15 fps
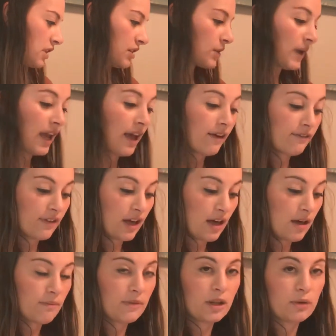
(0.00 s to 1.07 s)
so I have
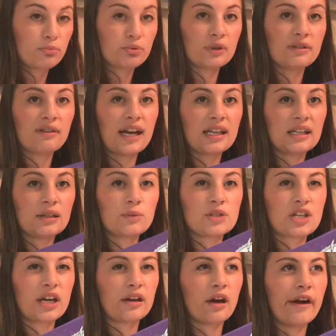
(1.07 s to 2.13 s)
the pre-writing, which
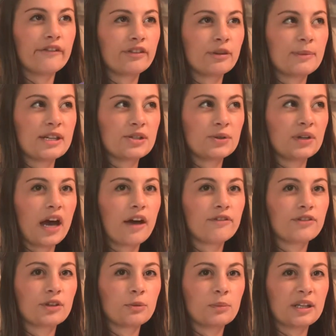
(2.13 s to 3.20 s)
I got for my
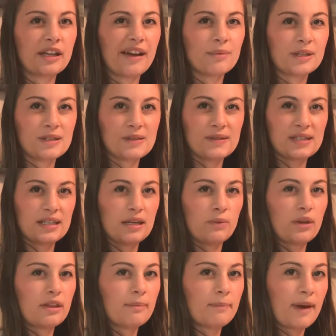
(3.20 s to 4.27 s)
2.5-year-old, but now I've been using it
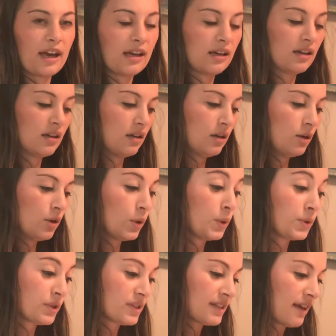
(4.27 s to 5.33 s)
with my
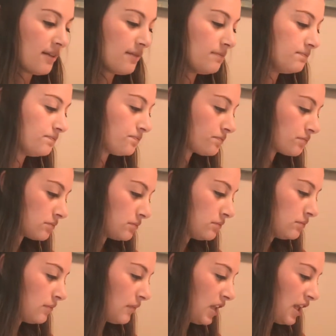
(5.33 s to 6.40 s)
older son.
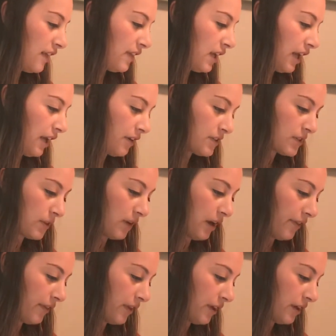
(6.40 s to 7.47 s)
And then I also
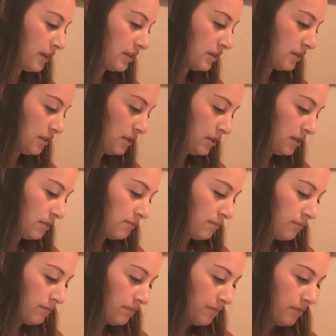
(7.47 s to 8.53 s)
got the
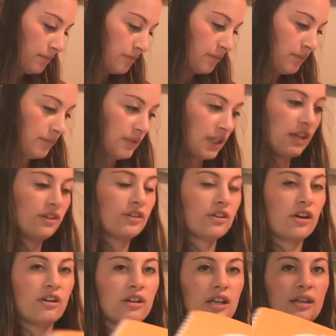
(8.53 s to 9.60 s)

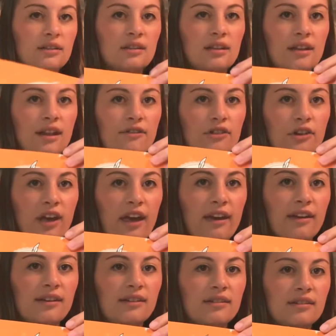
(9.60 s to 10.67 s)
kindergarten, the level K